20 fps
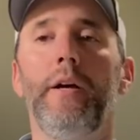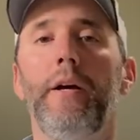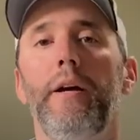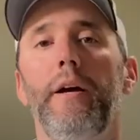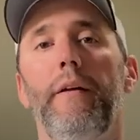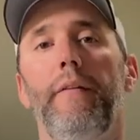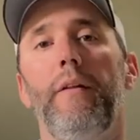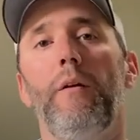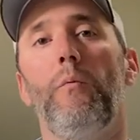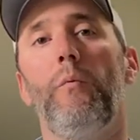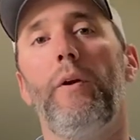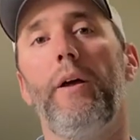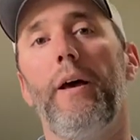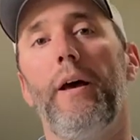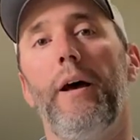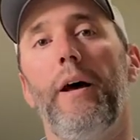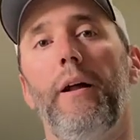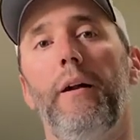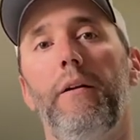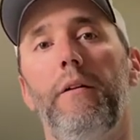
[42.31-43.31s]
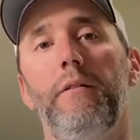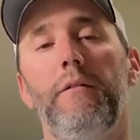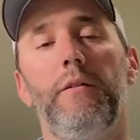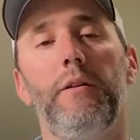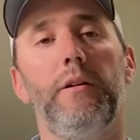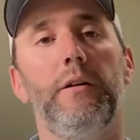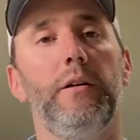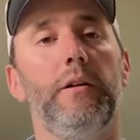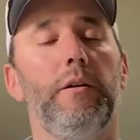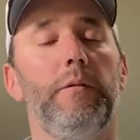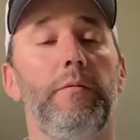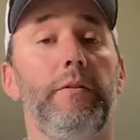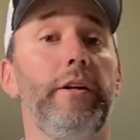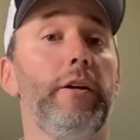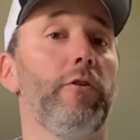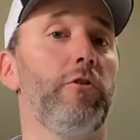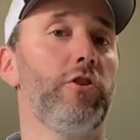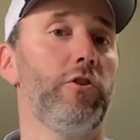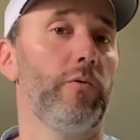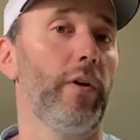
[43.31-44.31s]
and then we had a
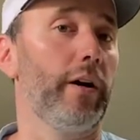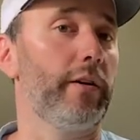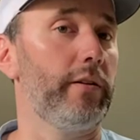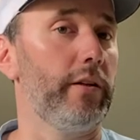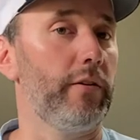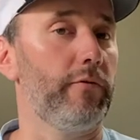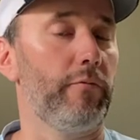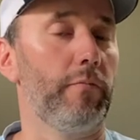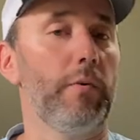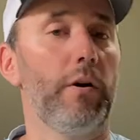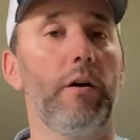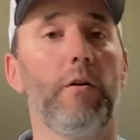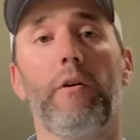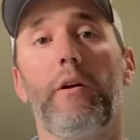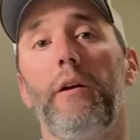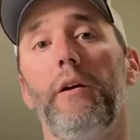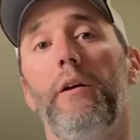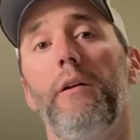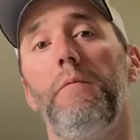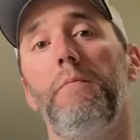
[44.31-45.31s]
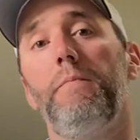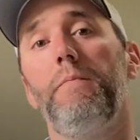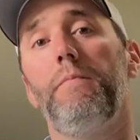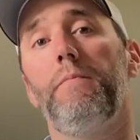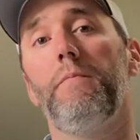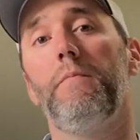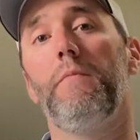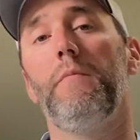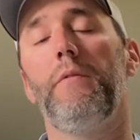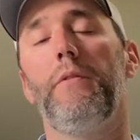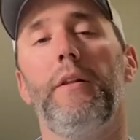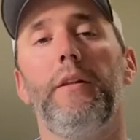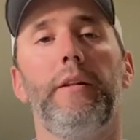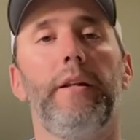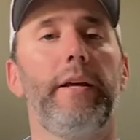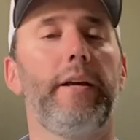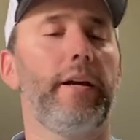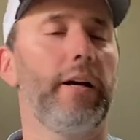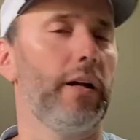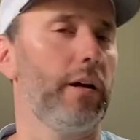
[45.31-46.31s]
near direct hit from a hurricane. Then
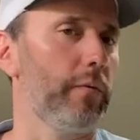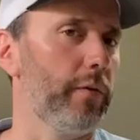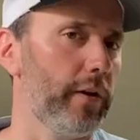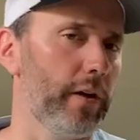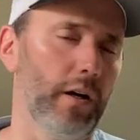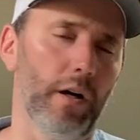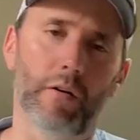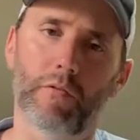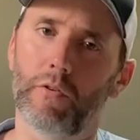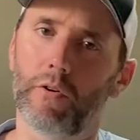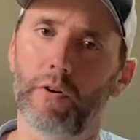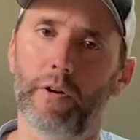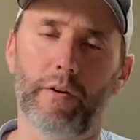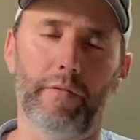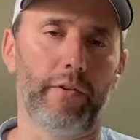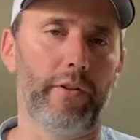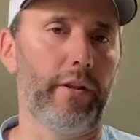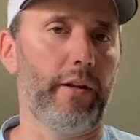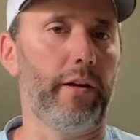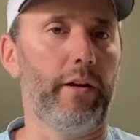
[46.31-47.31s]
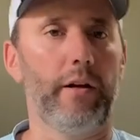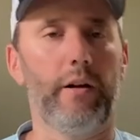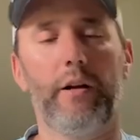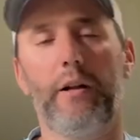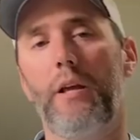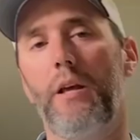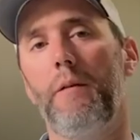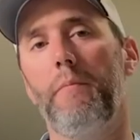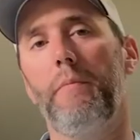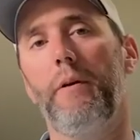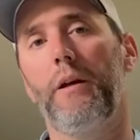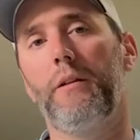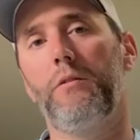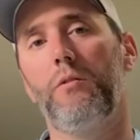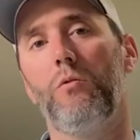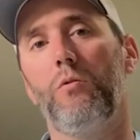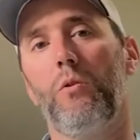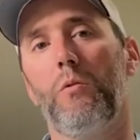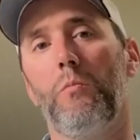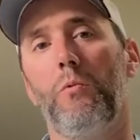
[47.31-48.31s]
they kind of recovered. Everything kind of came back to
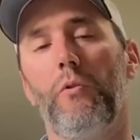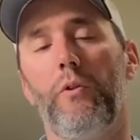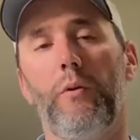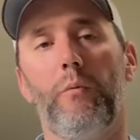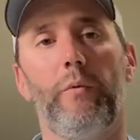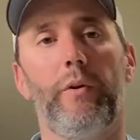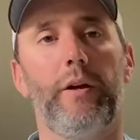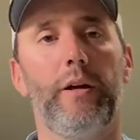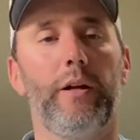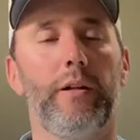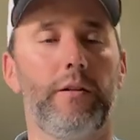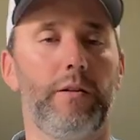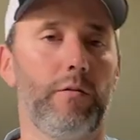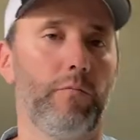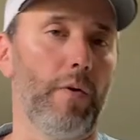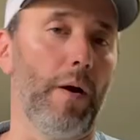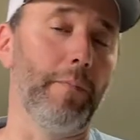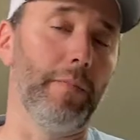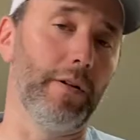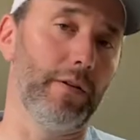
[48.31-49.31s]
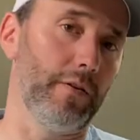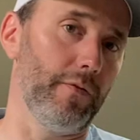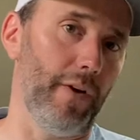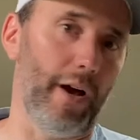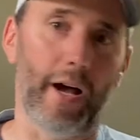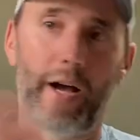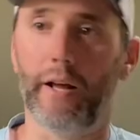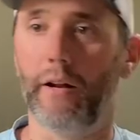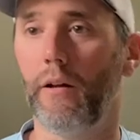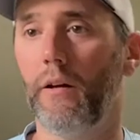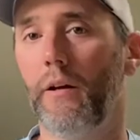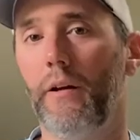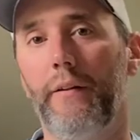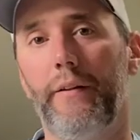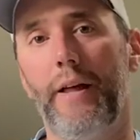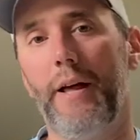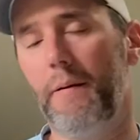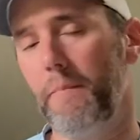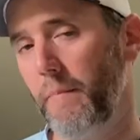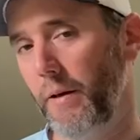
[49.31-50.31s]
normal. Then we got the remnants of Ida,
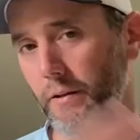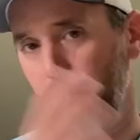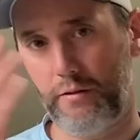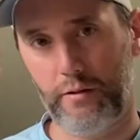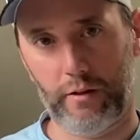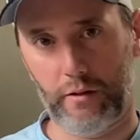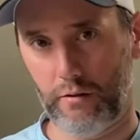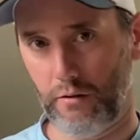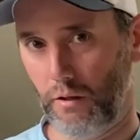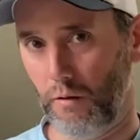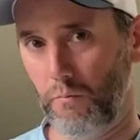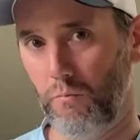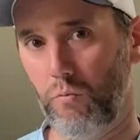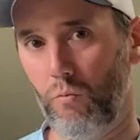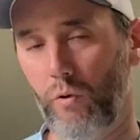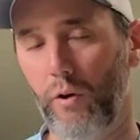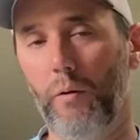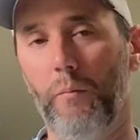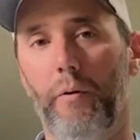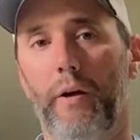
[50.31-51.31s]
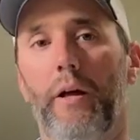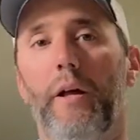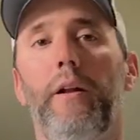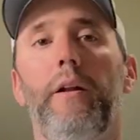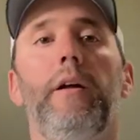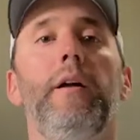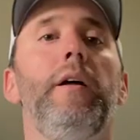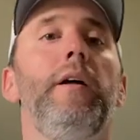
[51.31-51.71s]
and that messed things up real bad.